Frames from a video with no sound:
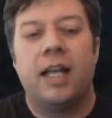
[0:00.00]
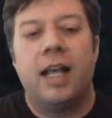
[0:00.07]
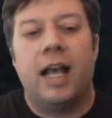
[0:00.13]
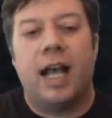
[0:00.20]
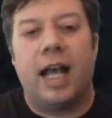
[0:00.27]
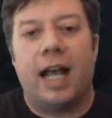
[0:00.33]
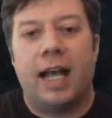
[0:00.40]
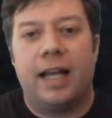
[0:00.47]

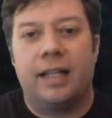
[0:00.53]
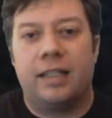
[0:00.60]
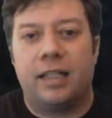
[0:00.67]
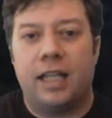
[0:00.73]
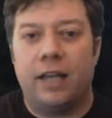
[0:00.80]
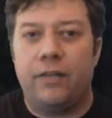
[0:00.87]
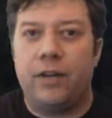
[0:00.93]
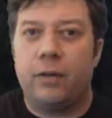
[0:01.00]

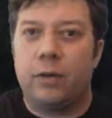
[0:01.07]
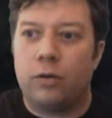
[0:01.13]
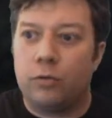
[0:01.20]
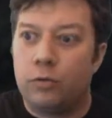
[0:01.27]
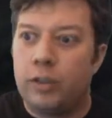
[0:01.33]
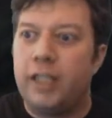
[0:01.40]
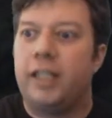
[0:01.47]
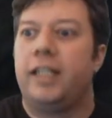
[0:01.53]
and give you a
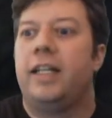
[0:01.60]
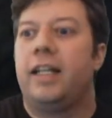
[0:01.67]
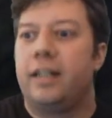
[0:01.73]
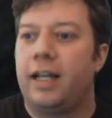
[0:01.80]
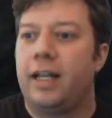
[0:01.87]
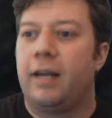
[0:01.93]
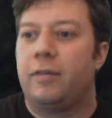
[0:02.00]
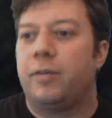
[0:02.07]
really
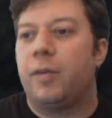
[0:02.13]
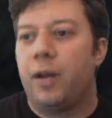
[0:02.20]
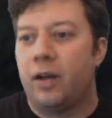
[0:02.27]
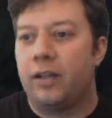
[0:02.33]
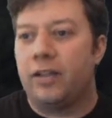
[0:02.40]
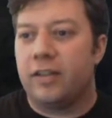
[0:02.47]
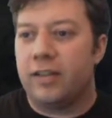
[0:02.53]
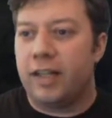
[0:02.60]
in-depth
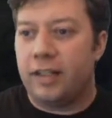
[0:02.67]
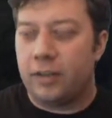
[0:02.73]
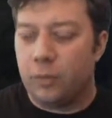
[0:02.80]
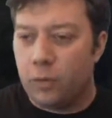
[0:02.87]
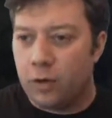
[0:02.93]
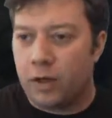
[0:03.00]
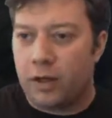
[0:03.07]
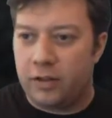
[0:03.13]
behind the scenes of
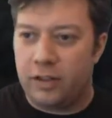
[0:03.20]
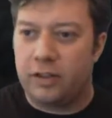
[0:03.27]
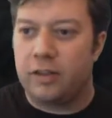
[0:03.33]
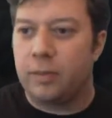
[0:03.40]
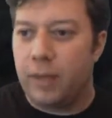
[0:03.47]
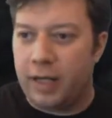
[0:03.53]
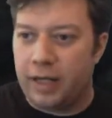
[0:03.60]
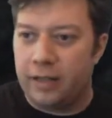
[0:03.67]
what goes
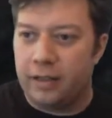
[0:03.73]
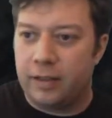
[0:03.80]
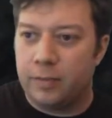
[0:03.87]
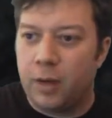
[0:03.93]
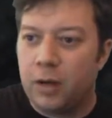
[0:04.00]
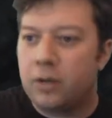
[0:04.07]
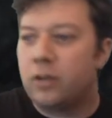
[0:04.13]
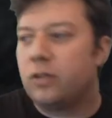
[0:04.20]
into making these
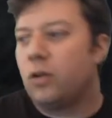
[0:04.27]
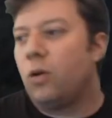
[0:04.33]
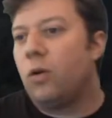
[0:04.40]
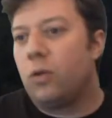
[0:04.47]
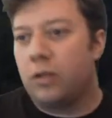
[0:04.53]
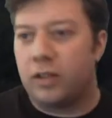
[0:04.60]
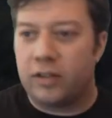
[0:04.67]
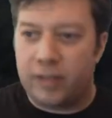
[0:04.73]
models,
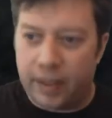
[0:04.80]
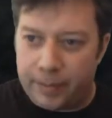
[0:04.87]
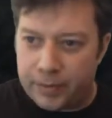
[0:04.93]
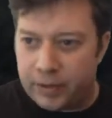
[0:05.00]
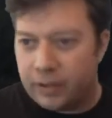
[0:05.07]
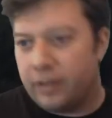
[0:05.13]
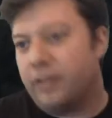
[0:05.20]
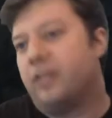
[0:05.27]
all the
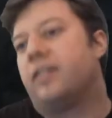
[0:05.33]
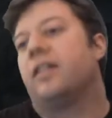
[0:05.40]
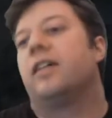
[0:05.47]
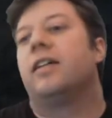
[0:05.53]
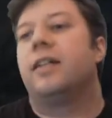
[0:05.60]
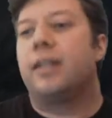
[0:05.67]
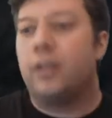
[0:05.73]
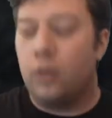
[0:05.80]
steps of the
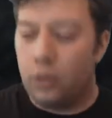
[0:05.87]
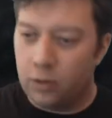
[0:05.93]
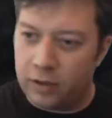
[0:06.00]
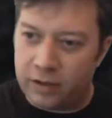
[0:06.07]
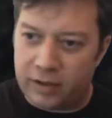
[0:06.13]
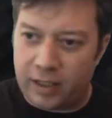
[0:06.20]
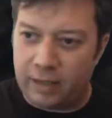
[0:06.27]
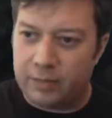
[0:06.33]
design, all
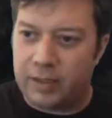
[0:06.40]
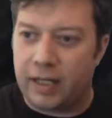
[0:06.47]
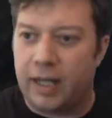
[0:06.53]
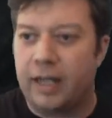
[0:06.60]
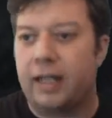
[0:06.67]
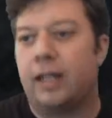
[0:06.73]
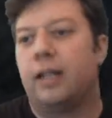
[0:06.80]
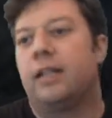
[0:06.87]
the steps to
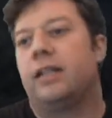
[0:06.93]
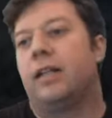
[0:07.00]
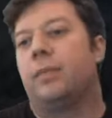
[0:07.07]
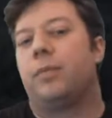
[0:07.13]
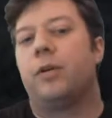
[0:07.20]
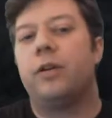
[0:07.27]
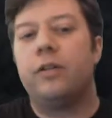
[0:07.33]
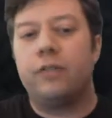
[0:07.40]
getting the
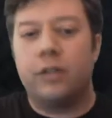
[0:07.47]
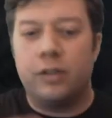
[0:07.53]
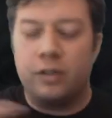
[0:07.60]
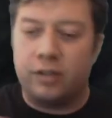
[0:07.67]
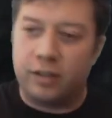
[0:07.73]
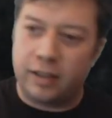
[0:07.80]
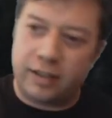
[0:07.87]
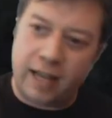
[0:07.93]

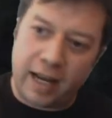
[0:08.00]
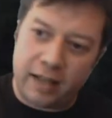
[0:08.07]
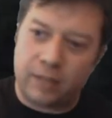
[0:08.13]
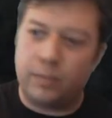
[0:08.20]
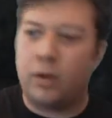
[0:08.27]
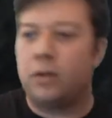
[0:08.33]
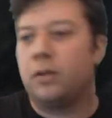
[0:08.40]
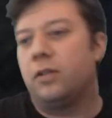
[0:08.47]
approvals and the
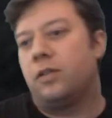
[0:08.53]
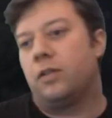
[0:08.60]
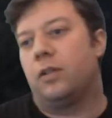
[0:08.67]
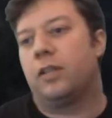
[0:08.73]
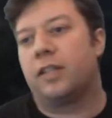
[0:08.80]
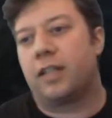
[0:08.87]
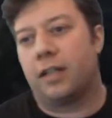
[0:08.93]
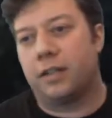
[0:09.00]
test models and
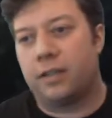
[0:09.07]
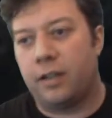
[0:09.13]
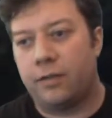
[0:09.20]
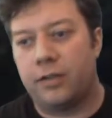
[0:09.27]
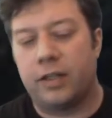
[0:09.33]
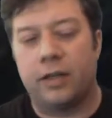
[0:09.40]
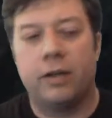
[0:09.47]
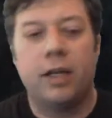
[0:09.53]
all this kind of
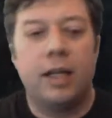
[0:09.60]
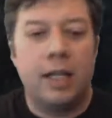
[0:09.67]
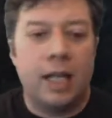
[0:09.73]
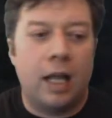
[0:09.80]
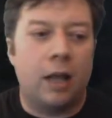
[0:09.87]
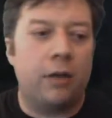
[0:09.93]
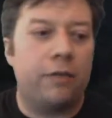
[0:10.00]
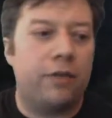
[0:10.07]
stuff. So
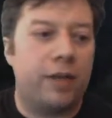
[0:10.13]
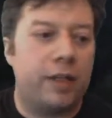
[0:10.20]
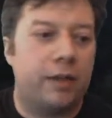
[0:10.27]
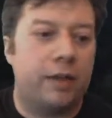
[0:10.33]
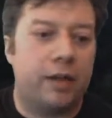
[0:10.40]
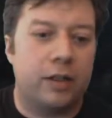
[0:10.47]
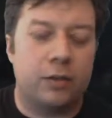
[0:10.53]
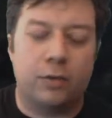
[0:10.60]
hopefully
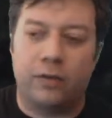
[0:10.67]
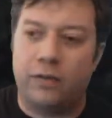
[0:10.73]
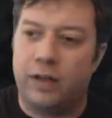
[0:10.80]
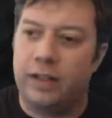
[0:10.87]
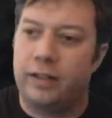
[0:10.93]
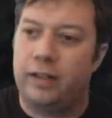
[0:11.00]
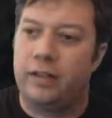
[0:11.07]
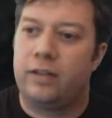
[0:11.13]
you guys will
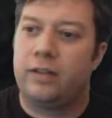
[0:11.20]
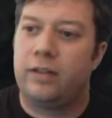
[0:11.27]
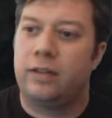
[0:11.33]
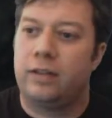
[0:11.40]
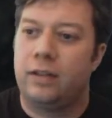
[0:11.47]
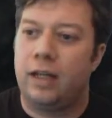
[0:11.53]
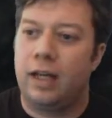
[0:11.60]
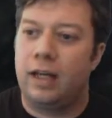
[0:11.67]
find this
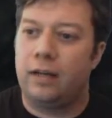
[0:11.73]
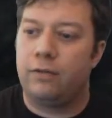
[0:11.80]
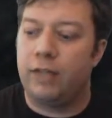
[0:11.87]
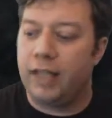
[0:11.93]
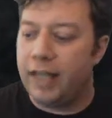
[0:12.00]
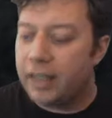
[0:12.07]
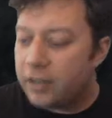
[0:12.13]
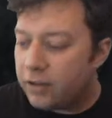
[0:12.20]

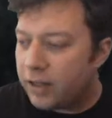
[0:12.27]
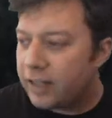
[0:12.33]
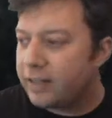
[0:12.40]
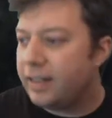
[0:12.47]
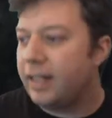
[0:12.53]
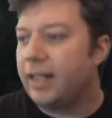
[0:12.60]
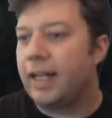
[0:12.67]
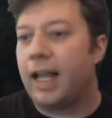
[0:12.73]
really
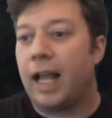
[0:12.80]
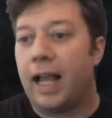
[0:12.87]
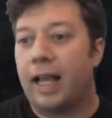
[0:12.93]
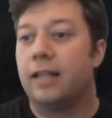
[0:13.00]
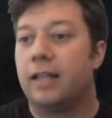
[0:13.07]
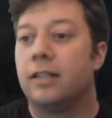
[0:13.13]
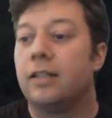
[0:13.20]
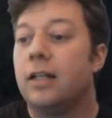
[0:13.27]
interesting.
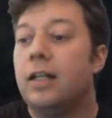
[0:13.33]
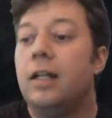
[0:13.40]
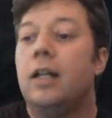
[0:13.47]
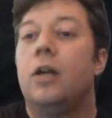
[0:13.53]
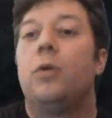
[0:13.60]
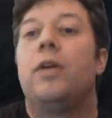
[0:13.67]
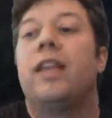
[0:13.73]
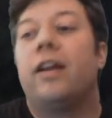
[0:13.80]
And
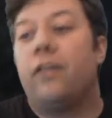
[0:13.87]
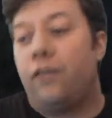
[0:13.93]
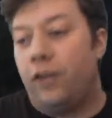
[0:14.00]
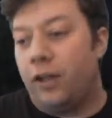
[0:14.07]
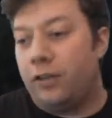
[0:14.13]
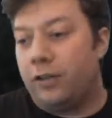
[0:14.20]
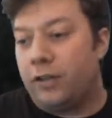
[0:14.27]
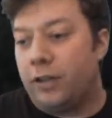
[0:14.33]
without
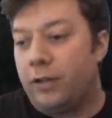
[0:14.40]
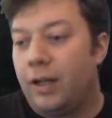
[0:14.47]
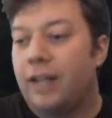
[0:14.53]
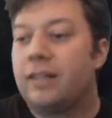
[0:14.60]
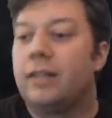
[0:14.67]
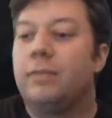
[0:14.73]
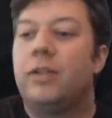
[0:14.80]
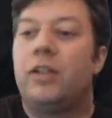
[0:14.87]
further ado,
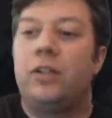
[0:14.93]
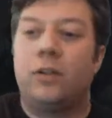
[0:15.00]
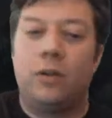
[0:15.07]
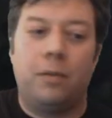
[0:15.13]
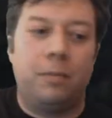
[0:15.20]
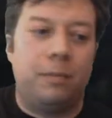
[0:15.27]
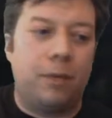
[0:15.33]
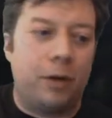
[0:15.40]
as I'm
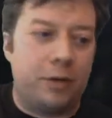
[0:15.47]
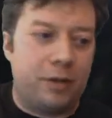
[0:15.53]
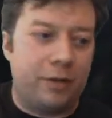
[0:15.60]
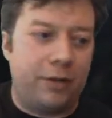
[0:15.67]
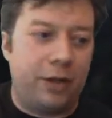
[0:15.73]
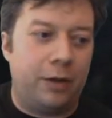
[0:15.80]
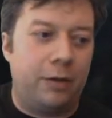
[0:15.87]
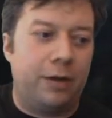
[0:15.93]
sure most
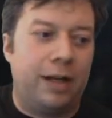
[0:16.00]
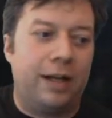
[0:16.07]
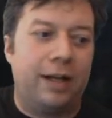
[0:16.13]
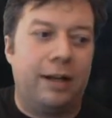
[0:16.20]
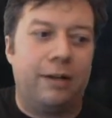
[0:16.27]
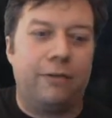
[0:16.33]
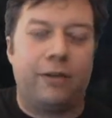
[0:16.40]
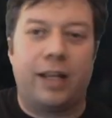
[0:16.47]
of you
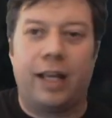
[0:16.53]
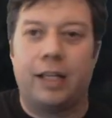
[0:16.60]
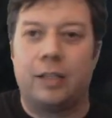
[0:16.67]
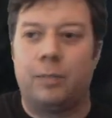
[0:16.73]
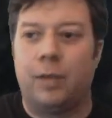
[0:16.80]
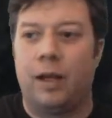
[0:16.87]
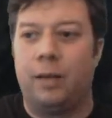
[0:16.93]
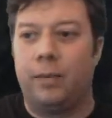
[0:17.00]
have
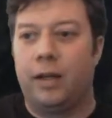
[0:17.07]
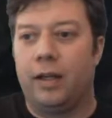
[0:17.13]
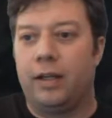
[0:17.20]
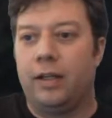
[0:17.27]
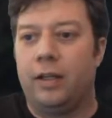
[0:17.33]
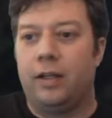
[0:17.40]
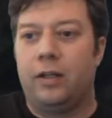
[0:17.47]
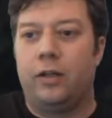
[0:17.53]
guessed by
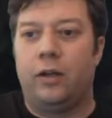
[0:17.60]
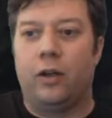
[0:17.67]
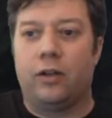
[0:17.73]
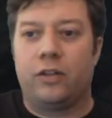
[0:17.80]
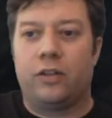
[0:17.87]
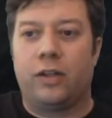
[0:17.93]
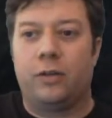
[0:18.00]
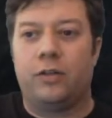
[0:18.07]
my
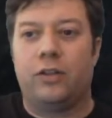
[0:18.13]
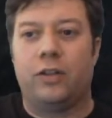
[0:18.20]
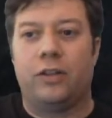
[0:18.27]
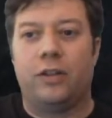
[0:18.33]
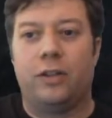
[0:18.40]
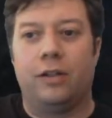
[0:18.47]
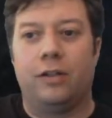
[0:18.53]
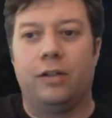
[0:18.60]
not so
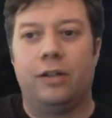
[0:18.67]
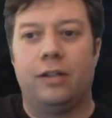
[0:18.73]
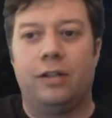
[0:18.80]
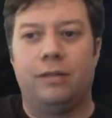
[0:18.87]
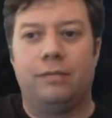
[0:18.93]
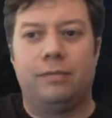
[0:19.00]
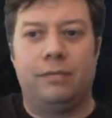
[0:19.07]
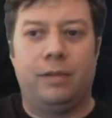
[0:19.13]
subtle
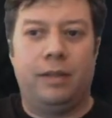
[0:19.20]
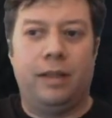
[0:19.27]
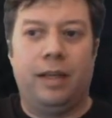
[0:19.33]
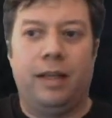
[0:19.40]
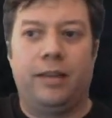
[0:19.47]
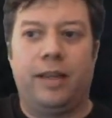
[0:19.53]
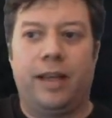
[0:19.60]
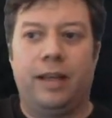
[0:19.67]

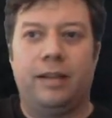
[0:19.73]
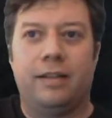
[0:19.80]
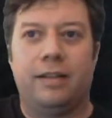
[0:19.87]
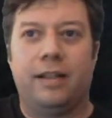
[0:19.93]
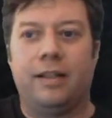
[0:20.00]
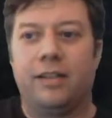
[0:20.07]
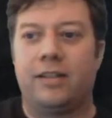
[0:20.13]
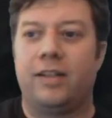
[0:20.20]

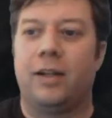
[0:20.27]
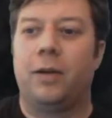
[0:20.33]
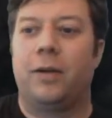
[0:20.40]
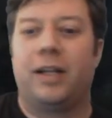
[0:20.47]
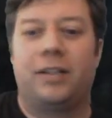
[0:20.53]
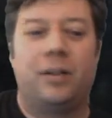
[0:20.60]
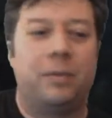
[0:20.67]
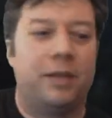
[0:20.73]
little
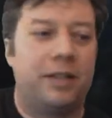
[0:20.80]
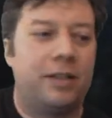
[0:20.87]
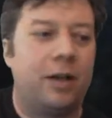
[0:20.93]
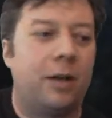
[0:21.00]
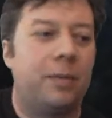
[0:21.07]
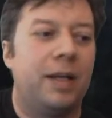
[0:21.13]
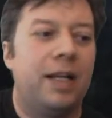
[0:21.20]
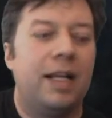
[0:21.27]
silhouette up at the
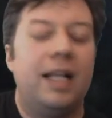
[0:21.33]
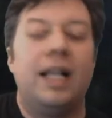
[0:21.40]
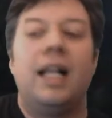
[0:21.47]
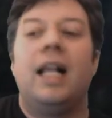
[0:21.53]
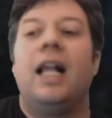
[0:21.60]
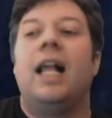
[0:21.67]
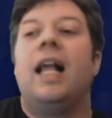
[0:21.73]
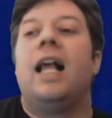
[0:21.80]
top,
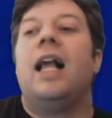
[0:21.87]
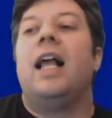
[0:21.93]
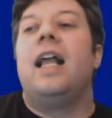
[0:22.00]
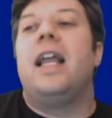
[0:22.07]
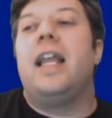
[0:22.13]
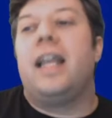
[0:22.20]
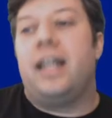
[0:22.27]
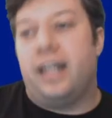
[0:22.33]

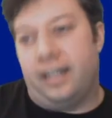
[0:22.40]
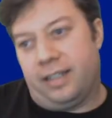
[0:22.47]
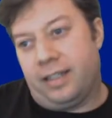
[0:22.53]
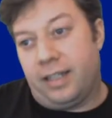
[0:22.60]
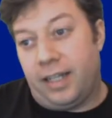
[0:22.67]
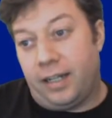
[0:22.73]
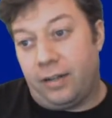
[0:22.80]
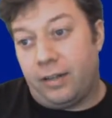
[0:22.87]
it is
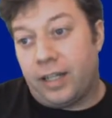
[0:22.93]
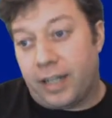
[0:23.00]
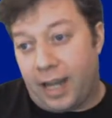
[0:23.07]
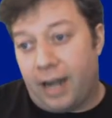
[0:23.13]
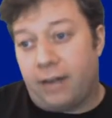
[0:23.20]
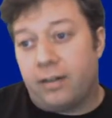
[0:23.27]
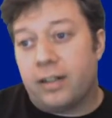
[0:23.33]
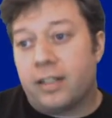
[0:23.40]
indeed the
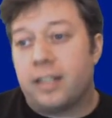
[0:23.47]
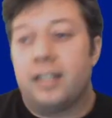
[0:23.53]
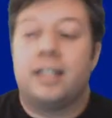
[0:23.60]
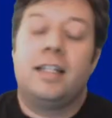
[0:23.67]
Carrick.